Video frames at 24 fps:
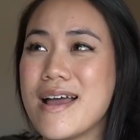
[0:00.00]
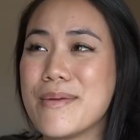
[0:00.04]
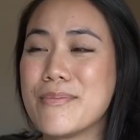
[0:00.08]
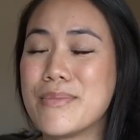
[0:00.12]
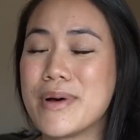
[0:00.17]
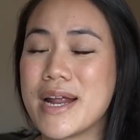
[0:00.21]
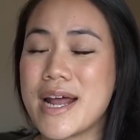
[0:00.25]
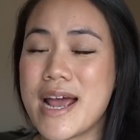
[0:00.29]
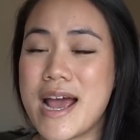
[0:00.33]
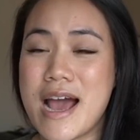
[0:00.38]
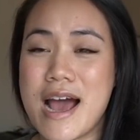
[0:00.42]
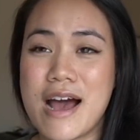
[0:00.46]

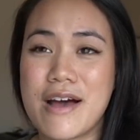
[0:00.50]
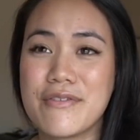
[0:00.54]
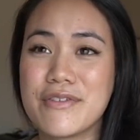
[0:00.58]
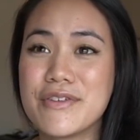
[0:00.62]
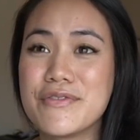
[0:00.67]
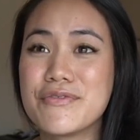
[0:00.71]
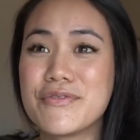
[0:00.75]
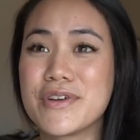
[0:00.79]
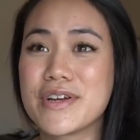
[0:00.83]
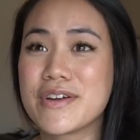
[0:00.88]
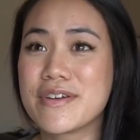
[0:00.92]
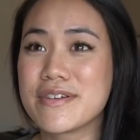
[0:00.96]
but I
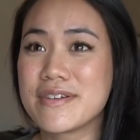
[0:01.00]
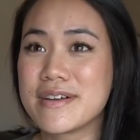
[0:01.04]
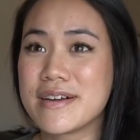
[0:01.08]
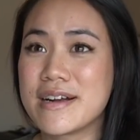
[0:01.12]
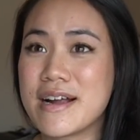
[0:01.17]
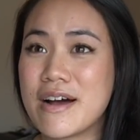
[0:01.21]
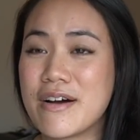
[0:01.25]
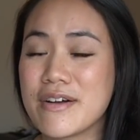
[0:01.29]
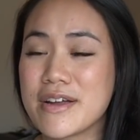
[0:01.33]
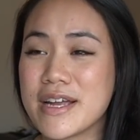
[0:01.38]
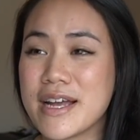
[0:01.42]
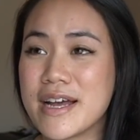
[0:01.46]
haven't figured it
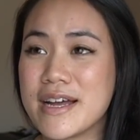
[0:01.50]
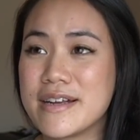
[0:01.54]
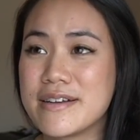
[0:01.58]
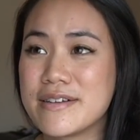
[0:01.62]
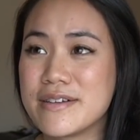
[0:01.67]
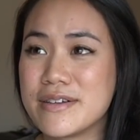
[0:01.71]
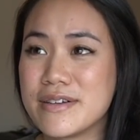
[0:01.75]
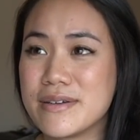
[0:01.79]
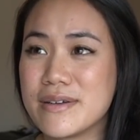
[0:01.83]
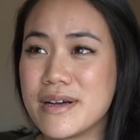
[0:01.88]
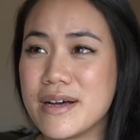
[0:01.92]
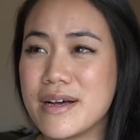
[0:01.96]
out yet,
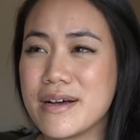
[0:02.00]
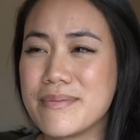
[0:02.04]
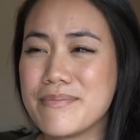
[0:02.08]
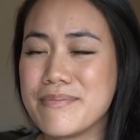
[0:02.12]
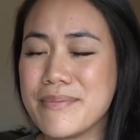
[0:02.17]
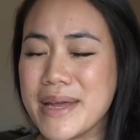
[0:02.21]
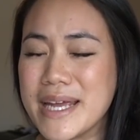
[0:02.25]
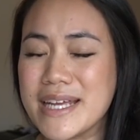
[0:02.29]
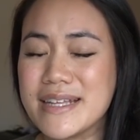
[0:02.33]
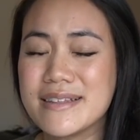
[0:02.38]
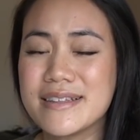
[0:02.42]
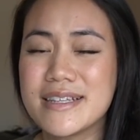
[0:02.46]

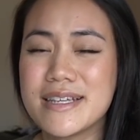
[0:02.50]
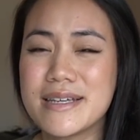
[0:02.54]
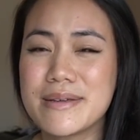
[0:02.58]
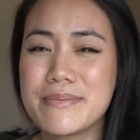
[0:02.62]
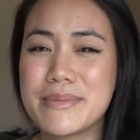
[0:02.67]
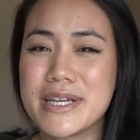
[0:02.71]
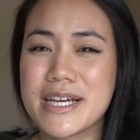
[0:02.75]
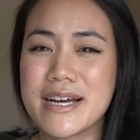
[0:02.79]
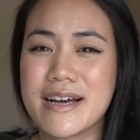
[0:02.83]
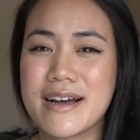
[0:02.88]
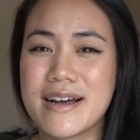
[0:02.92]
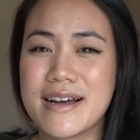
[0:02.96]
mainly
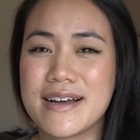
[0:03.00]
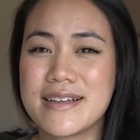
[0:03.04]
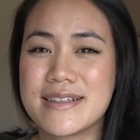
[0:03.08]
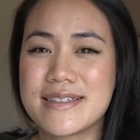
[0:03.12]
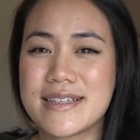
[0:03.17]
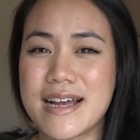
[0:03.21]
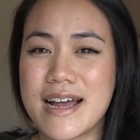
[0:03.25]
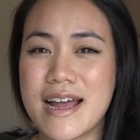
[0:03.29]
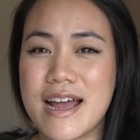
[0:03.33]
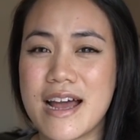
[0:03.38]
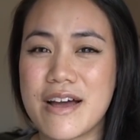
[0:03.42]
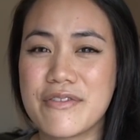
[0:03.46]
because
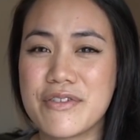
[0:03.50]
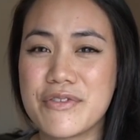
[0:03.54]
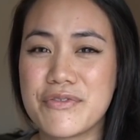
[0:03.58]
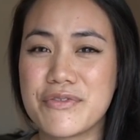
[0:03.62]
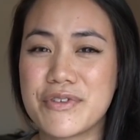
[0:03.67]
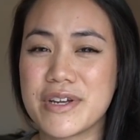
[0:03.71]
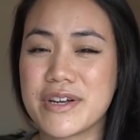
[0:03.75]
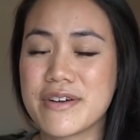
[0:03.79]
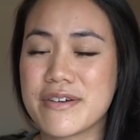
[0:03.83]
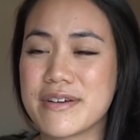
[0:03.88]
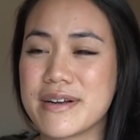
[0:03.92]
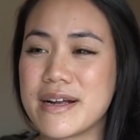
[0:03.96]
I haven't
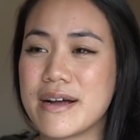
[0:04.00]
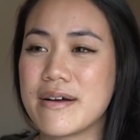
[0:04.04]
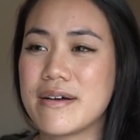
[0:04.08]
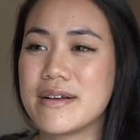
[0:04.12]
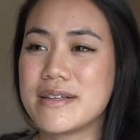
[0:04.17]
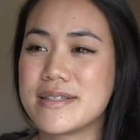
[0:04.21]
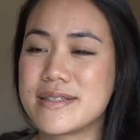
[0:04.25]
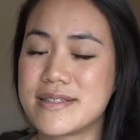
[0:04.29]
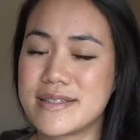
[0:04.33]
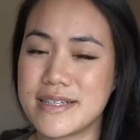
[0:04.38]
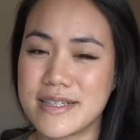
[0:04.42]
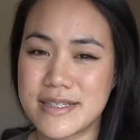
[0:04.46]
figured out a
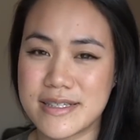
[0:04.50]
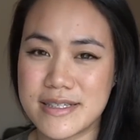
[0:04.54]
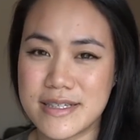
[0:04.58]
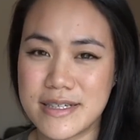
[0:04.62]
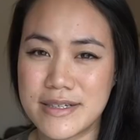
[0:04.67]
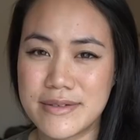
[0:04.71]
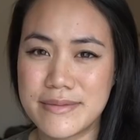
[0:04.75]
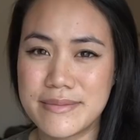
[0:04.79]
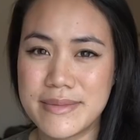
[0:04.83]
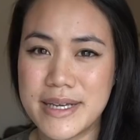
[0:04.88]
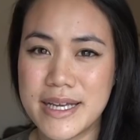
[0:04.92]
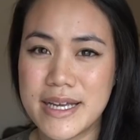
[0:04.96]

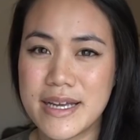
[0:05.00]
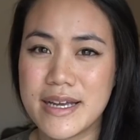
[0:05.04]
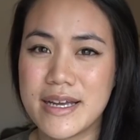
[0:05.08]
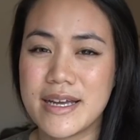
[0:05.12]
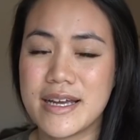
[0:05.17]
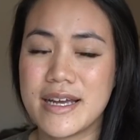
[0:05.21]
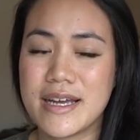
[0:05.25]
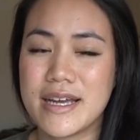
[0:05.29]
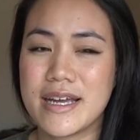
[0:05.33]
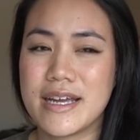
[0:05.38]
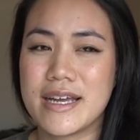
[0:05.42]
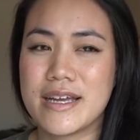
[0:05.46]
system
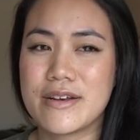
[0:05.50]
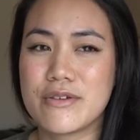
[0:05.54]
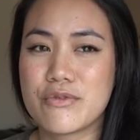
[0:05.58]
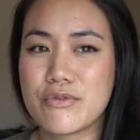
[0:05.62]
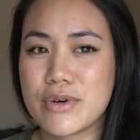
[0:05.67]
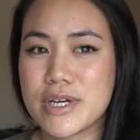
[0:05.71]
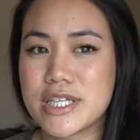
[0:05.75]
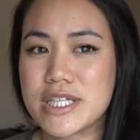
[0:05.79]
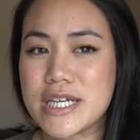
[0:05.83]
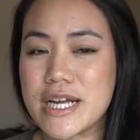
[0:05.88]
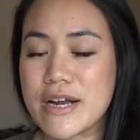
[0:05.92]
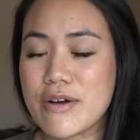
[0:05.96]
in
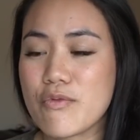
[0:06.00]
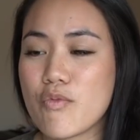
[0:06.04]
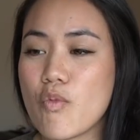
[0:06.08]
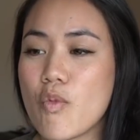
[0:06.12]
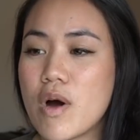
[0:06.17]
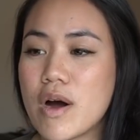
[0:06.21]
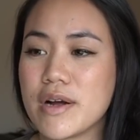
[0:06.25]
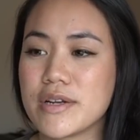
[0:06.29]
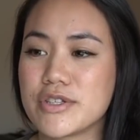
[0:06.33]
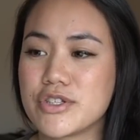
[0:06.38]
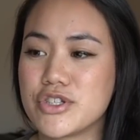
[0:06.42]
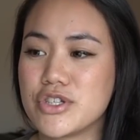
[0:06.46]
which I
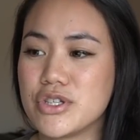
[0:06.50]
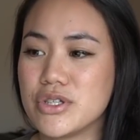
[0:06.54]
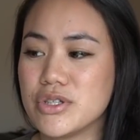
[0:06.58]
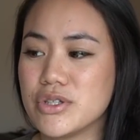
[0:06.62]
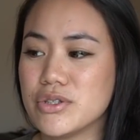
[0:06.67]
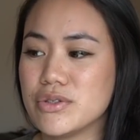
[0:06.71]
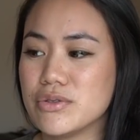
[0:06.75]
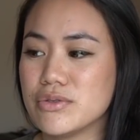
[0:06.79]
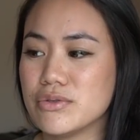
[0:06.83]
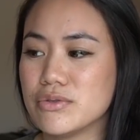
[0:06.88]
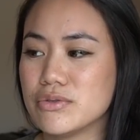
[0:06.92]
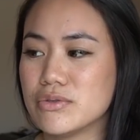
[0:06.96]
want
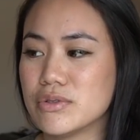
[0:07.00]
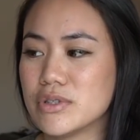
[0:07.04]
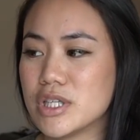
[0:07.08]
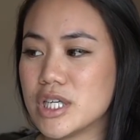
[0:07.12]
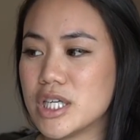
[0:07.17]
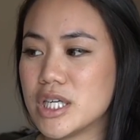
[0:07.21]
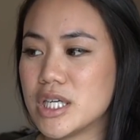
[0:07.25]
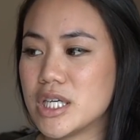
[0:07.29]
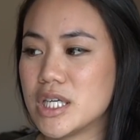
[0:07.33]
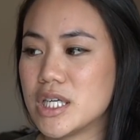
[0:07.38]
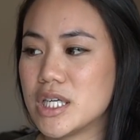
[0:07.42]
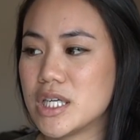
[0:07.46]
to
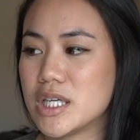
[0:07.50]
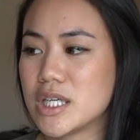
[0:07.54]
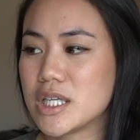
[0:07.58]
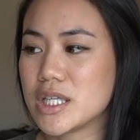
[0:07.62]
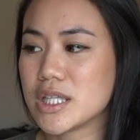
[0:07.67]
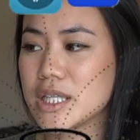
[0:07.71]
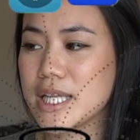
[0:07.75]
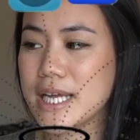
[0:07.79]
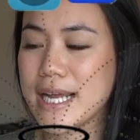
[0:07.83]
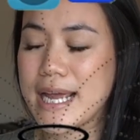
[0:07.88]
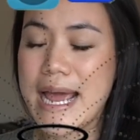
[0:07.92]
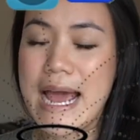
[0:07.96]

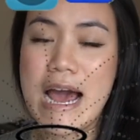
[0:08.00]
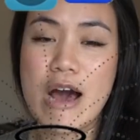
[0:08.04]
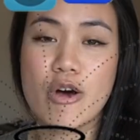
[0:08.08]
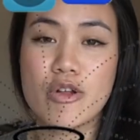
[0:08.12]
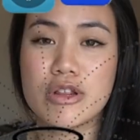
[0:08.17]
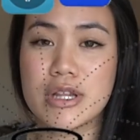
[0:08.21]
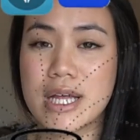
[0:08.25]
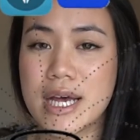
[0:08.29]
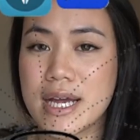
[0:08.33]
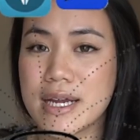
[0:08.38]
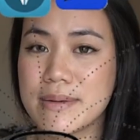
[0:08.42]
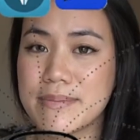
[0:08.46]
like
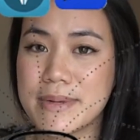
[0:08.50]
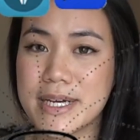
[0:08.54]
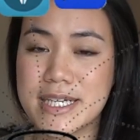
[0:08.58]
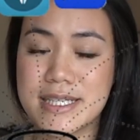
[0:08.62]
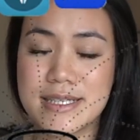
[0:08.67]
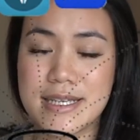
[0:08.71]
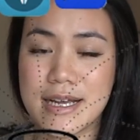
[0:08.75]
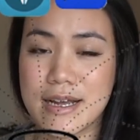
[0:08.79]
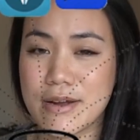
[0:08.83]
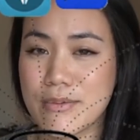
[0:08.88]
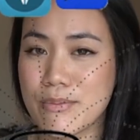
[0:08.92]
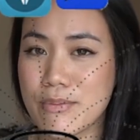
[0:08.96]
outline my
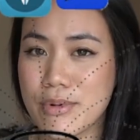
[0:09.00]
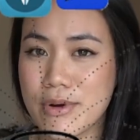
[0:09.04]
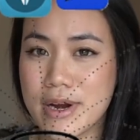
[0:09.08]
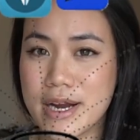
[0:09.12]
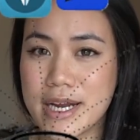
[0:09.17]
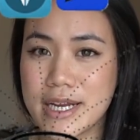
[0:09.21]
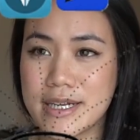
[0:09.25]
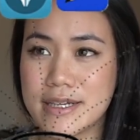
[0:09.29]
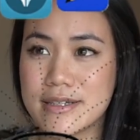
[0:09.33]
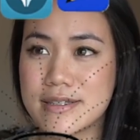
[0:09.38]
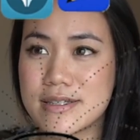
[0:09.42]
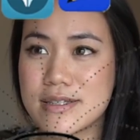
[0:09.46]
second
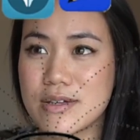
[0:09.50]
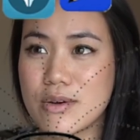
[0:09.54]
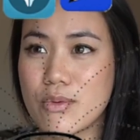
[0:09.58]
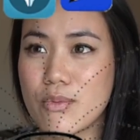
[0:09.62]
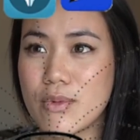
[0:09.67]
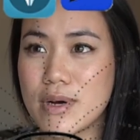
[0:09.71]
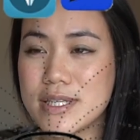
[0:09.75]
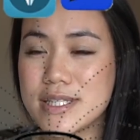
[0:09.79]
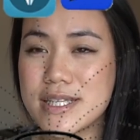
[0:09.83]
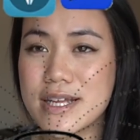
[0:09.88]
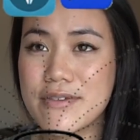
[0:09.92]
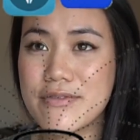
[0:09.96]
brain. So
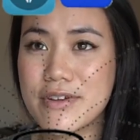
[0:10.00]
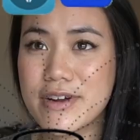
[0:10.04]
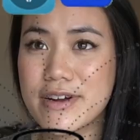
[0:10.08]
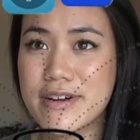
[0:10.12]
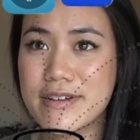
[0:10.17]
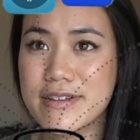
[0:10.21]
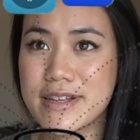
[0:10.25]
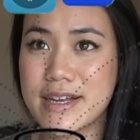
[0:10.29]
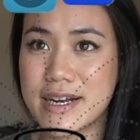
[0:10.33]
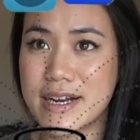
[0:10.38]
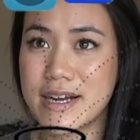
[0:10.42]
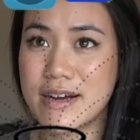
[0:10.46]
once I figure
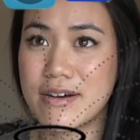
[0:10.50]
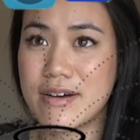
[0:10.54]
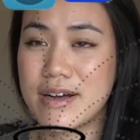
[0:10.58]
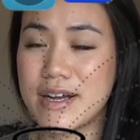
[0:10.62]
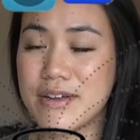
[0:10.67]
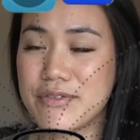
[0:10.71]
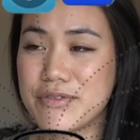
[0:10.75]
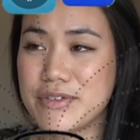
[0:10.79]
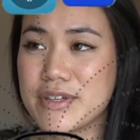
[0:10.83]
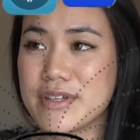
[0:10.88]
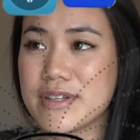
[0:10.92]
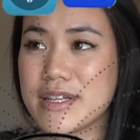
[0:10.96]
that out, I
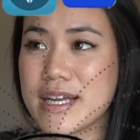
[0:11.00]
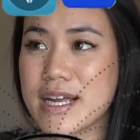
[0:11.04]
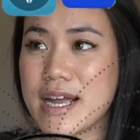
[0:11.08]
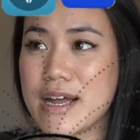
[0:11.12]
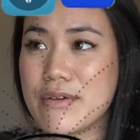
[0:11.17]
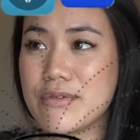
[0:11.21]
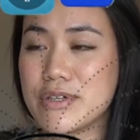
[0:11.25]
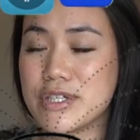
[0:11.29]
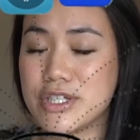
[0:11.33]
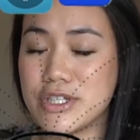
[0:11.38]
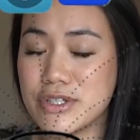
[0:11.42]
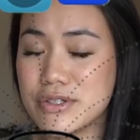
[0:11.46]
feel like I
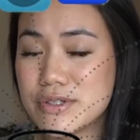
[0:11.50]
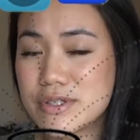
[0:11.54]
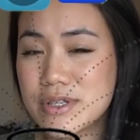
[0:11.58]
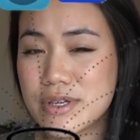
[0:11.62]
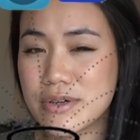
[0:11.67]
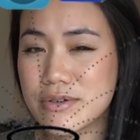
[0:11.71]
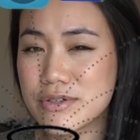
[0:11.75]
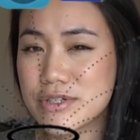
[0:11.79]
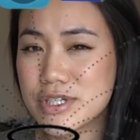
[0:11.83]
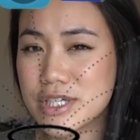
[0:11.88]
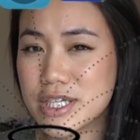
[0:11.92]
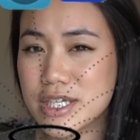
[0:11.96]
would use
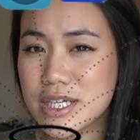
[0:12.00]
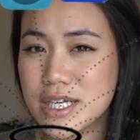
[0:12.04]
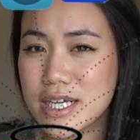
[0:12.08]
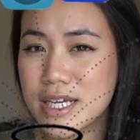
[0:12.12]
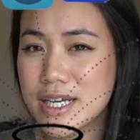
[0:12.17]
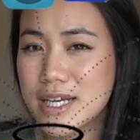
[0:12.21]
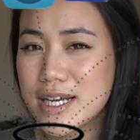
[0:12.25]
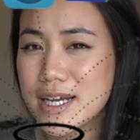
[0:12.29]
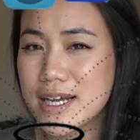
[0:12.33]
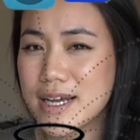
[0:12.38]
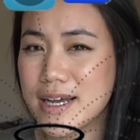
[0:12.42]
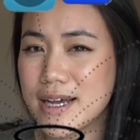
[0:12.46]
Notion.
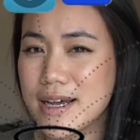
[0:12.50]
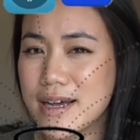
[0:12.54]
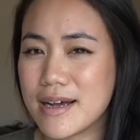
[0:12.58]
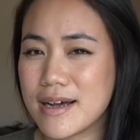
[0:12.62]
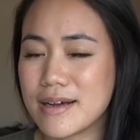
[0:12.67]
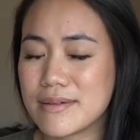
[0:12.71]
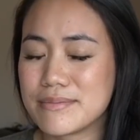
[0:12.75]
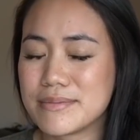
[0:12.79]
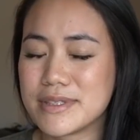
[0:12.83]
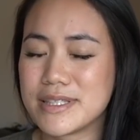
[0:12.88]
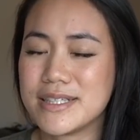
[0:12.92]
Um,